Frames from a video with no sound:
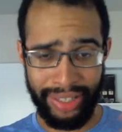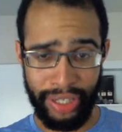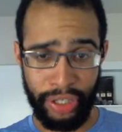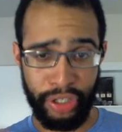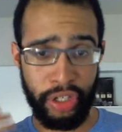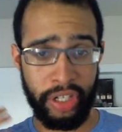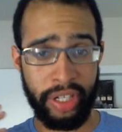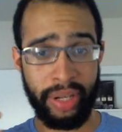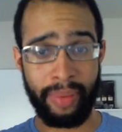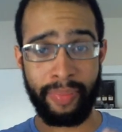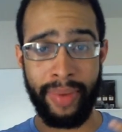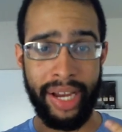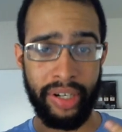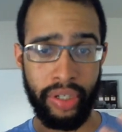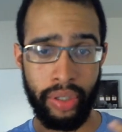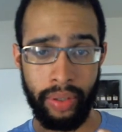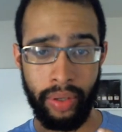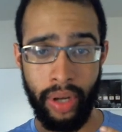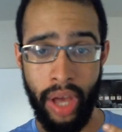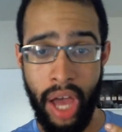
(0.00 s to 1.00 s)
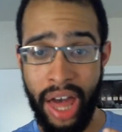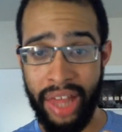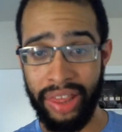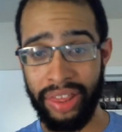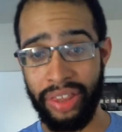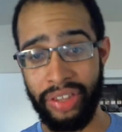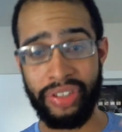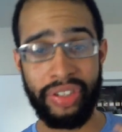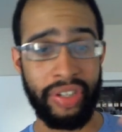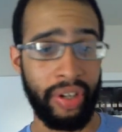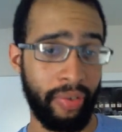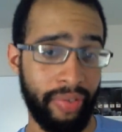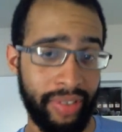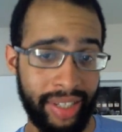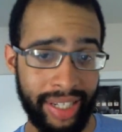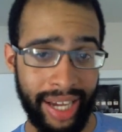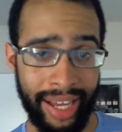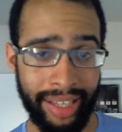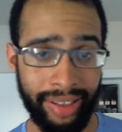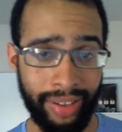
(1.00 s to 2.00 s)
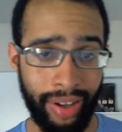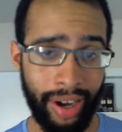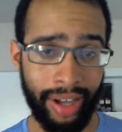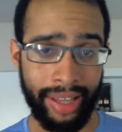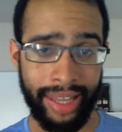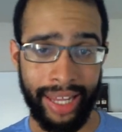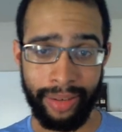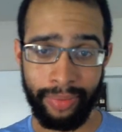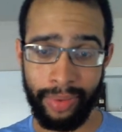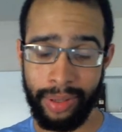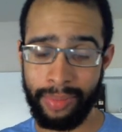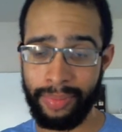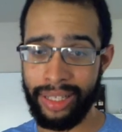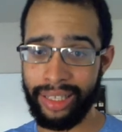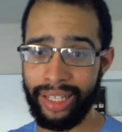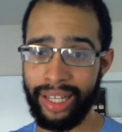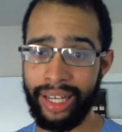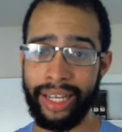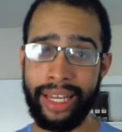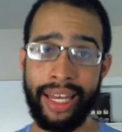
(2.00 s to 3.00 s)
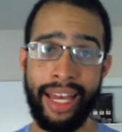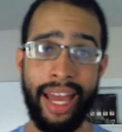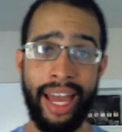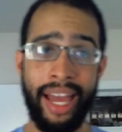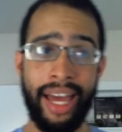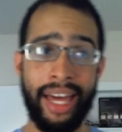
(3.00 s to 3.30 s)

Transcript: They just imagine the self-dialogue that it would be like,